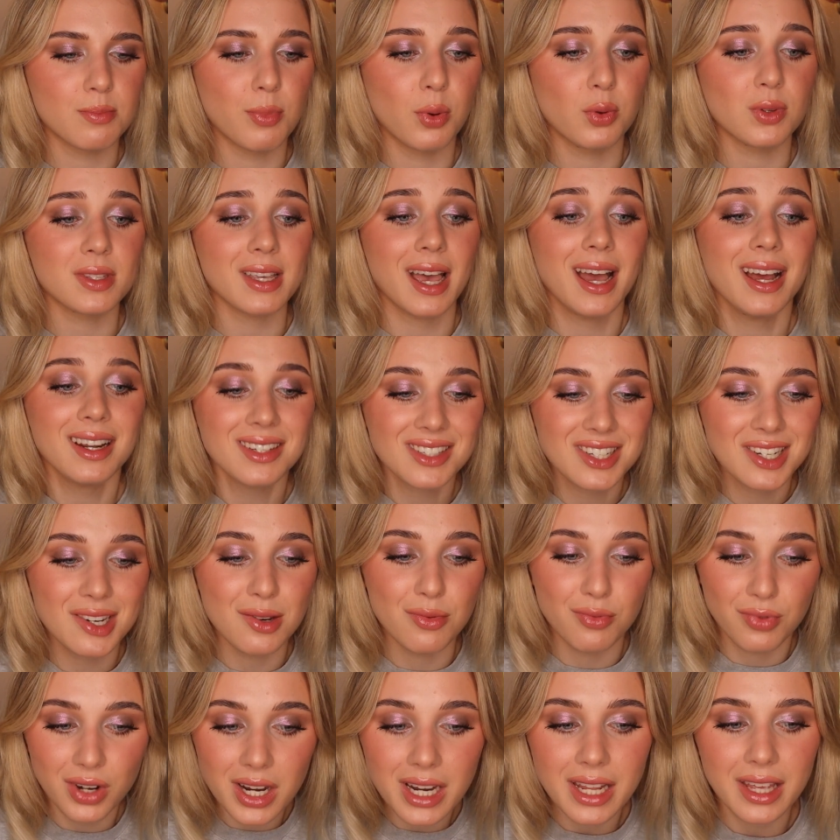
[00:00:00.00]
But what's actually
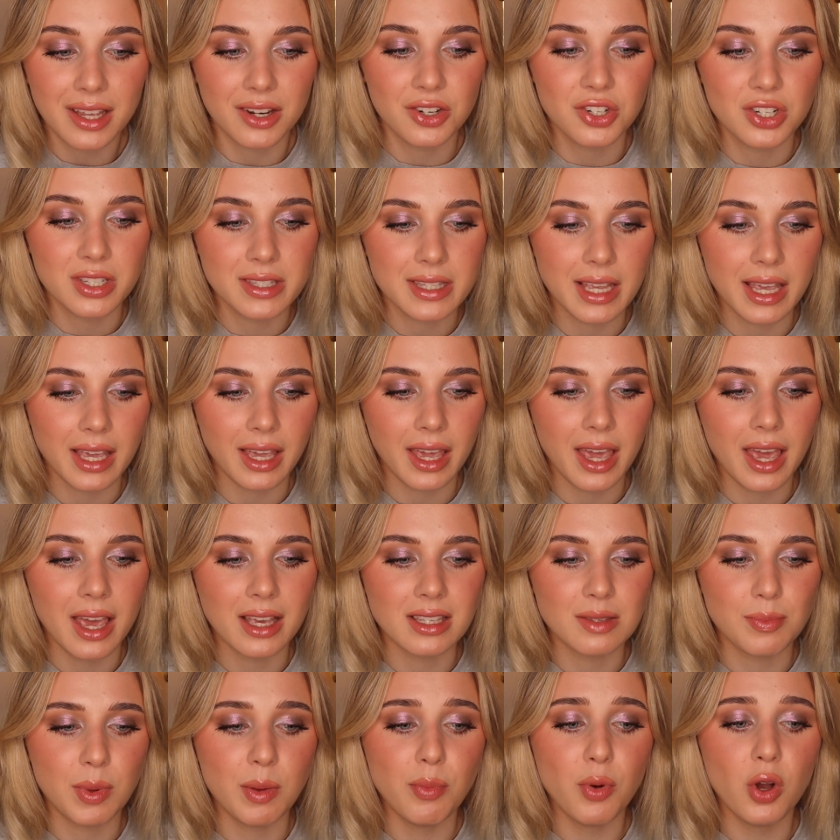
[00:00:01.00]
really interesting
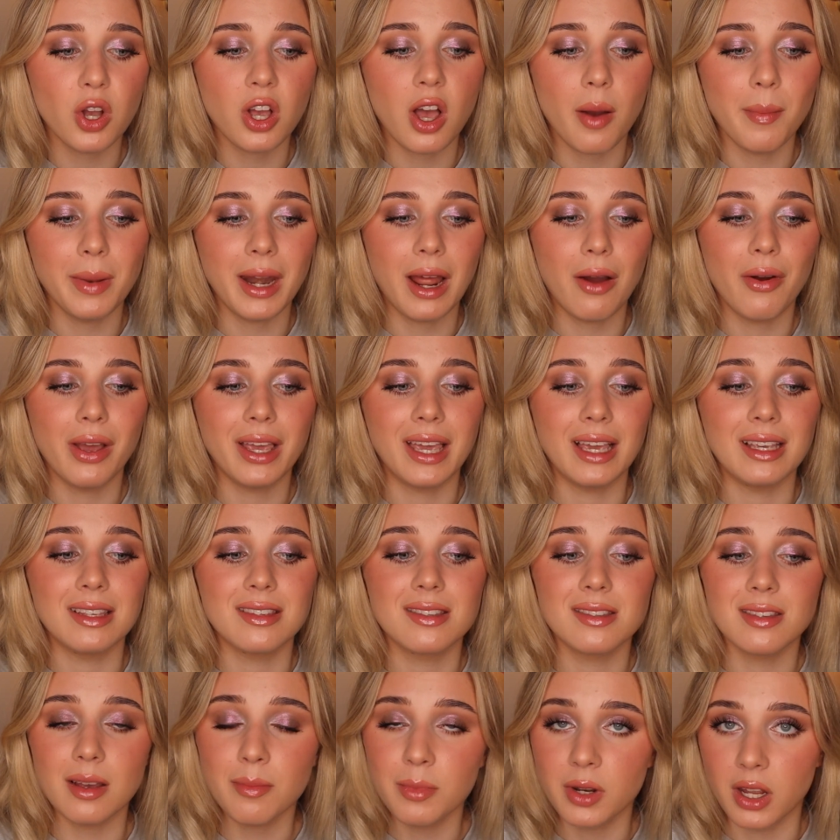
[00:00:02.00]
is people are coming out
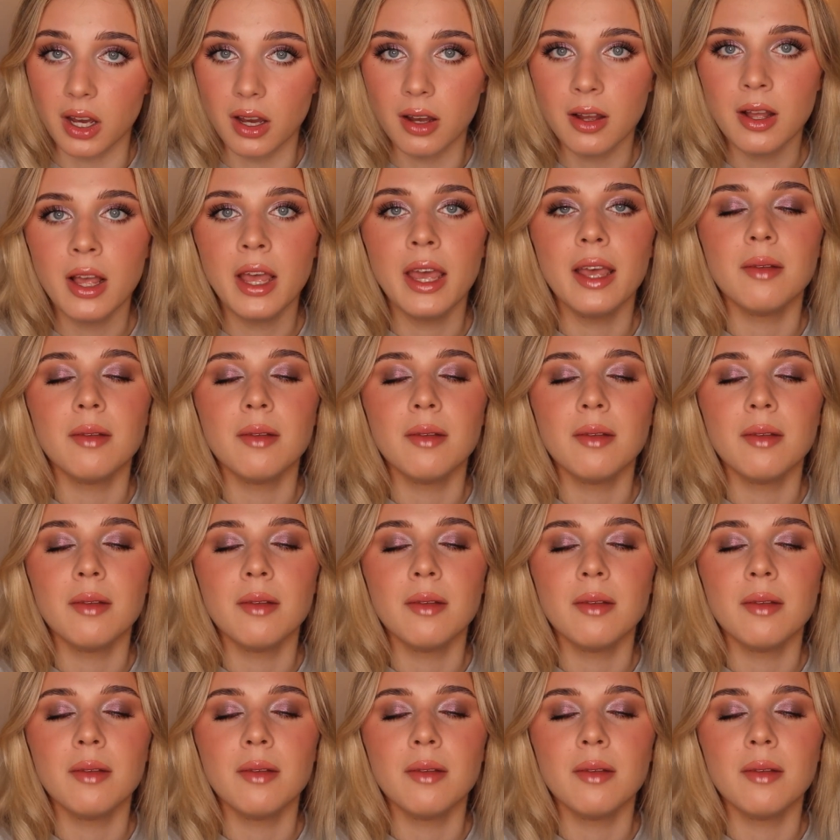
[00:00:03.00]
against Sumner,